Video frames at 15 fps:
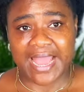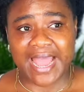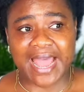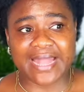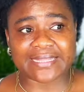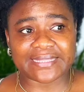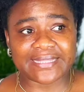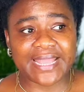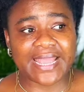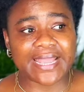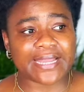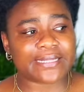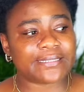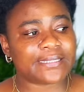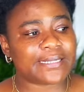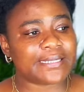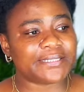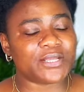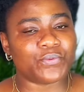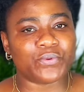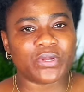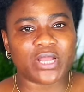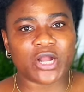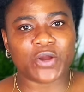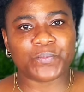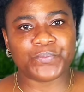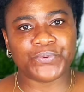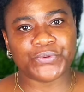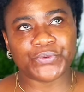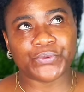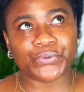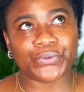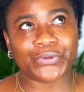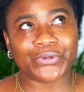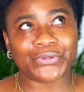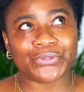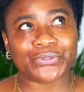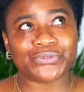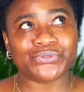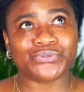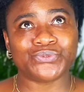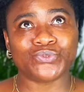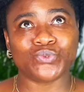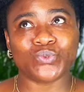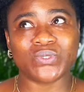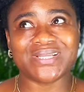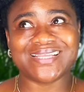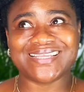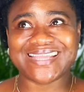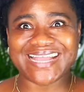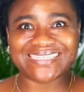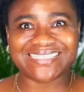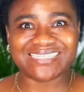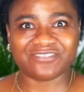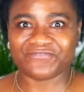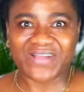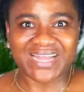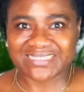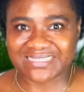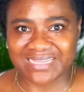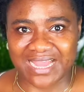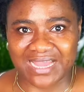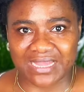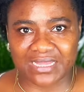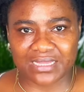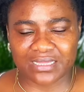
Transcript: and then they will help you to get it faster.